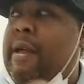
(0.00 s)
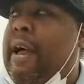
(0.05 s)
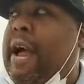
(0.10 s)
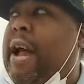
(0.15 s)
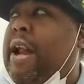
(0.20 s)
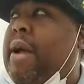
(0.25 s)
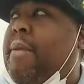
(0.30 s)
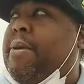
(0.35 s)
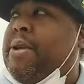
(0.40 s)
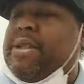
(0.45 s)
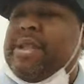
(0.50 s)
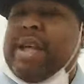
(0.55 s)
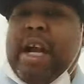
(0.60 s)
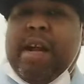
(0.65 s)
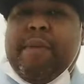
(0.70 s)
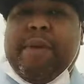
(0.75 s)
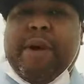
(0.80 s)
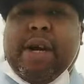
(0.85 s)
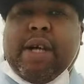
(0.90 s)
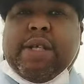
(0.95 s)
And I'm
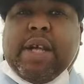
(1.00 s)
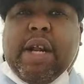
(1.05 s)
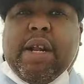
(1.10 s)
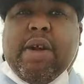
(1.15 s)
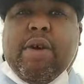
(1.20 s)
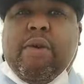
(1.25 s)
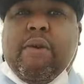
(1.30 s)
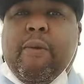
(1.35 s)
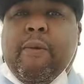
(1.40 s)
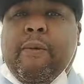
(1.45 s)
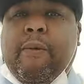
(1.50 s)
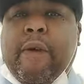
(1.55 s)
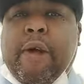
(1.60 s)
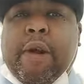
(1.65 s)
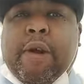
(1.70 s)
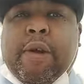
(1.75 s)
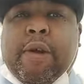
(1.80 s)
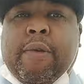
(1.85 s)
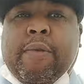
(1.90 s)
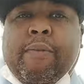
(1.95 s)
excited because I know
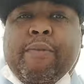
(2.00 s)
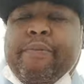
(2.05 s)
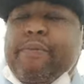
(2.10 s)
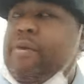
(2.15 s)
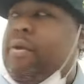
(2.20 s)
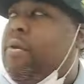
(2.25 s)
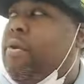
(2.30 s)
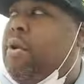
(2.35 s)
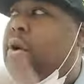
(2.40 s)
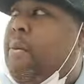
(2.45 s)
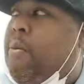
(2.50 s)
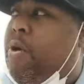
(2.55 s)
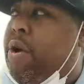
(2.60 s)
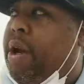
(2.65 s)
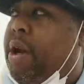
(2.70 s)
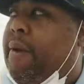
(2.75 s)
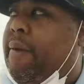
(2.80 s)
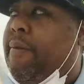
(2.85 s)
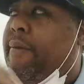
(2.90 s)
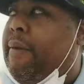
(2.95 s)
Come on
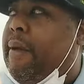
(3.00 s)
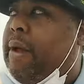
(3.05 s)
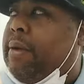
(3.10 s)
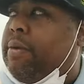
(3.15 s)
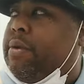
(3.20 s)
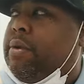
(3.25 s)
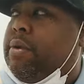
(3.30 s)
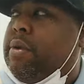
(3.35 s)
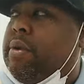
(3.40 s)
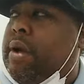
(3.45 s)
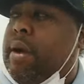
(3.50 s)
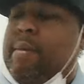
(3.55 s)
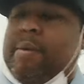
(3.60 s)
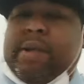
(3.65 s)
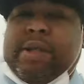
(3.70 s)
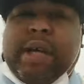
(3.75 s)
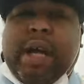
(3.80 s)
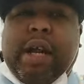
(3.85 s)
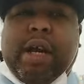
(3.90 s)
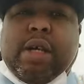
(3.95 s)
in. I'm
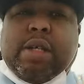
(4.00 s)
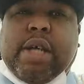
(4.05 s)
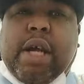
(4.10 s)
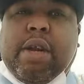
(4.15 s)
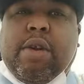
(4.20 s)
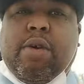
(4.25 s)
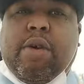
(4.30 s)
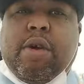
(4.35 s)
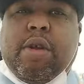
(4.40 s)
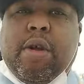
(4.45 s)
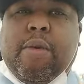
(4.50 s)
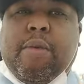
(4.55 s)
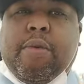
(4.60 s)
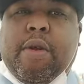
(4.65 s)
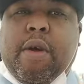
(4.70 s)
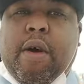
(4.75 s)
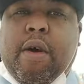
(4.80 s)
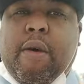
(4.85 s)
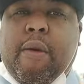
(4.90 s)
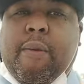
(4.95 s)
excited because I know that the, the
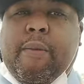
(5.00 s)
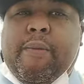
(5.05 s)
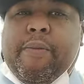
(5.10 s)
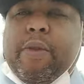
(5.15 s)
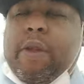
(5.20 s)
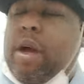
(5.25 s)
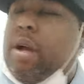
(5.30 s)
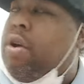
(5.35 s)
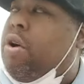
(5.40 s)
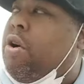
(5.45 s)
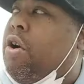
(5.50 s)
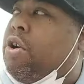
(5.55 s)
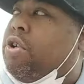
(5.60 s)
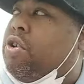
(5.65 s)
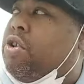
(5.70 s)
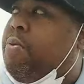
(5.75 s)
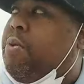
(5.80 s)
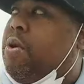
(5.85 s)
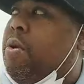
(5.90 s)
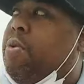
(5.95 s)
um the other car's
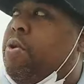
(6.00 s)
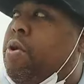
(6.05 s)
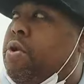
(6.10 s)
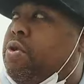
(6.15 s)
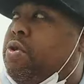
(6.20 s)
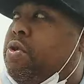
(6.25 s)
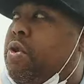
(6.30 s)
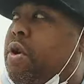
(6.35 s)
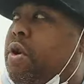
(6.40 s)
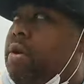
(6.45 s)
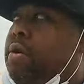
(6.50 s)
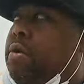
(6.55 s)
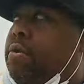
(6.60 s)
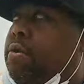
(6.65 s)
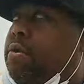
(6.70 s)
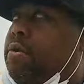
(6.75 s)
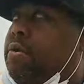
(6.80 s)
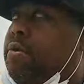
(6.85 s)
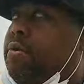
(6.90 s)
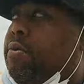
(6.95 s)
gonna be You going to store?
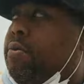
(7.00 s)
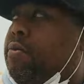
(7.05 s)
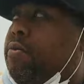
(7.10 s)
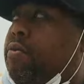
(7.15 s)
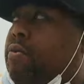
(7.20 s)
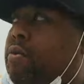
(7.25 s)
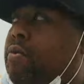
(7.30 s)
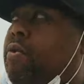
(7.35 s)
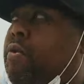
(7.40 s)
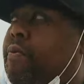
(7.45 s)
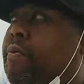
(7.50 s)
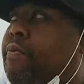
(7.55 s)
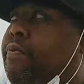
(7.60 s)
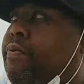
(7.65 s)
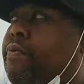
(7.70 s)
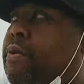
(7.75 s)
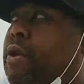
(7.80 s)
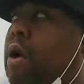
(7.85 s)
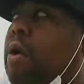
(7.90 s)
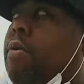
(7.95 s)
I'm going to
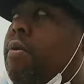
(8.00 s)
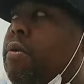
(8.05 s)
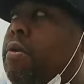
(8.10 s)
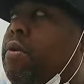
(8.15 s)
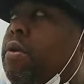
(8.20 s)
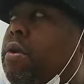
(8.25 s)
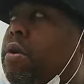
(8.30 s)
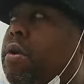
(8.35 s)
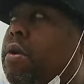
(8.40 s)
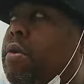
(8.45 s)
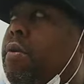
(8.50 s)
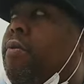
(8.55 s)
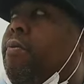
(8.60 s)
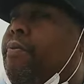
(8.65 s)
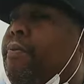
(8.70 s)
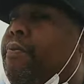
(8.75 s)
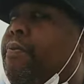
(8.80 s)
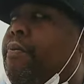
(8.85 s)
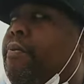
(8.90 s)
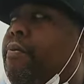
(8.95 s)
lunch. When I get back, I'll be
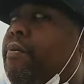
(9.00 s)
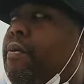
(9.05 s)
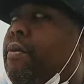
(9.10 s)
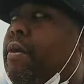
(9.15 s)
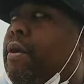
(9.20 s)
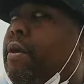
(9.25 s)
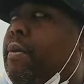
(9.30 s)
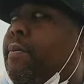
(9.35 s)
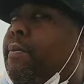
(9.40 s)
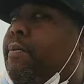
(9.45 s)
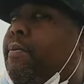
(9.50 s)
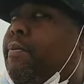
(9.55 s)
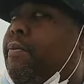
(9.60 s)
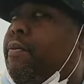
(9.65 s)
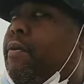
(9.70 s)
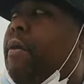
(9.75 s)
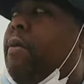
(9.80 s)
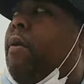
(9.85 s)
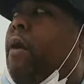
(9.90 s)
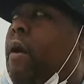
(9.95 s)
ready to do.
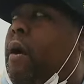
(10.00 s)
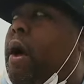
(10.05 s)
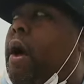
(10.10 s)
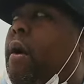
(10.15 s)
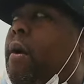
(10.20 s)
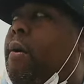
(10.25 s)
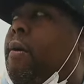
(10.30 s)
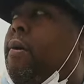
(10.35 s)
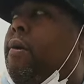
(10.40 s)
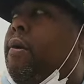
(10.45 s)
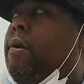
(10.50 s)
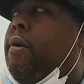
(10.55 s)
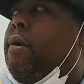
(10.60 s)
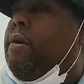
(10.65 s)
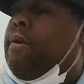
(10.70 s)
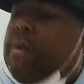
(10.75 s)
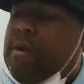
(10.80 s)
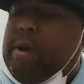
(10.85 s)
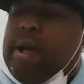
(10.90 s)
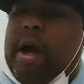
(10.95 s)
Okay. All right.
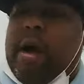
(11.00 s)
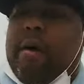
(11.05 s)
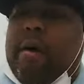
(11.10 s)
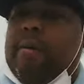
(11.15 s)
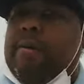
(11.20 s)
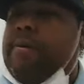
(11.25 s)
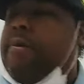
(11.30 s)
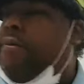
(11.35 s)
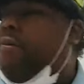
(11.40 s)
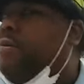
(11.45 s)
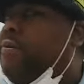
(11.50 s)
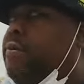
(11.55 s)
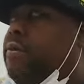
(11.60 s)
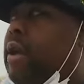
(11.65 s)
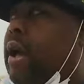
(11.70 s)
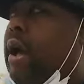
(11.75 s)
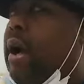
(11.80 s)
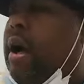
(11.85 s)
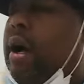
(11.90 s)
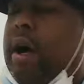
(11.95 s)
Look down. I'll be right
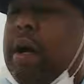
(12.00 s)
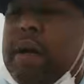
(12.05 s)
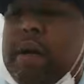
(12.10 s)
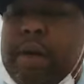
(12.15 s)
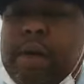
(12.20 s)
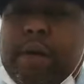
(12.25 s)
back.